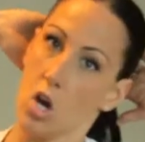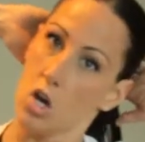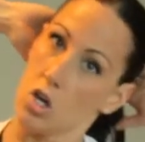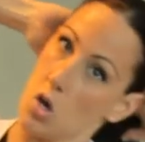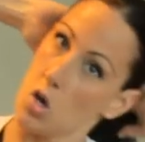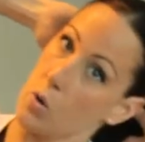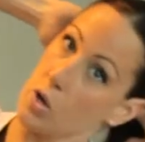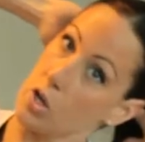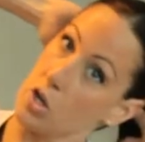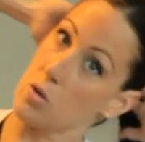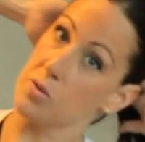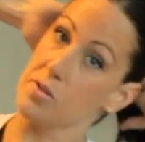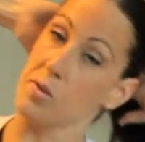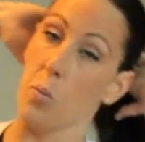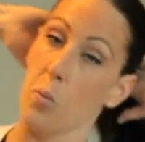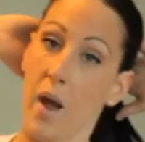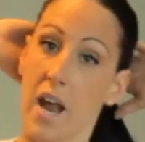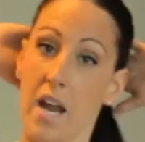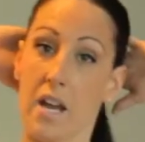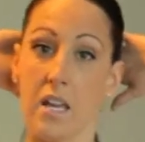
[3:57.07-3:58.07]
You can use a
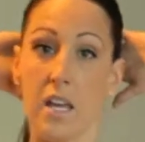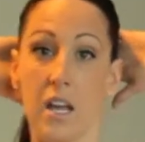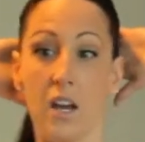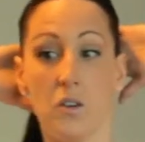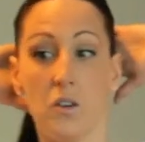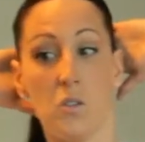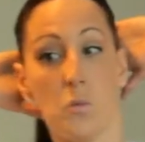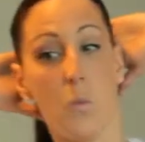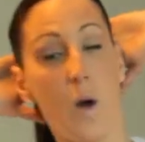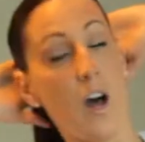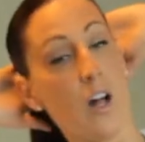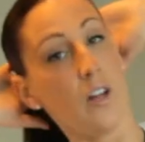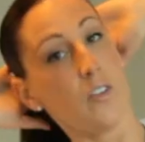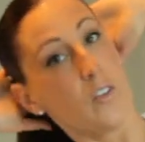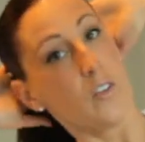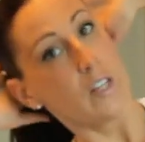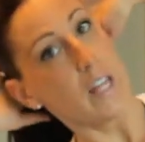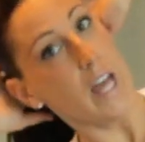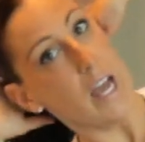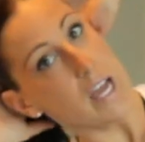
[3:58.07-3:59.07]
weight here as well if
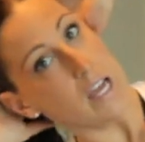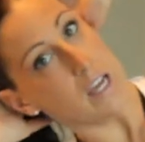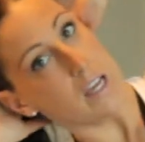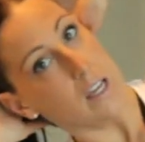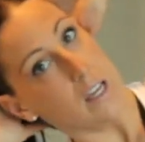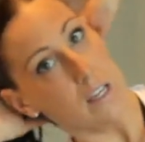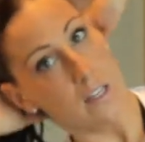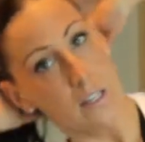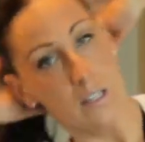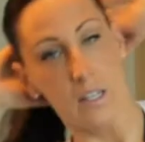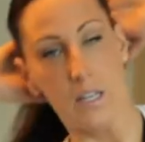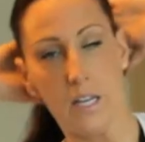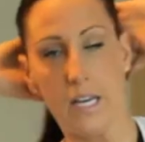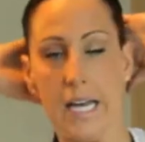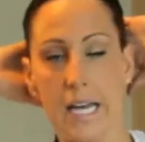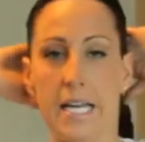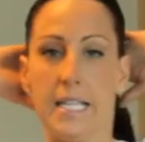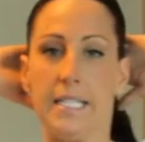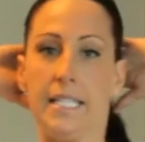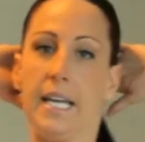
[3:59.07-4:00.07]
you'd like
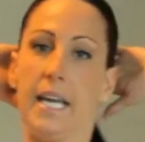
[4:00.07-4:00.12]
to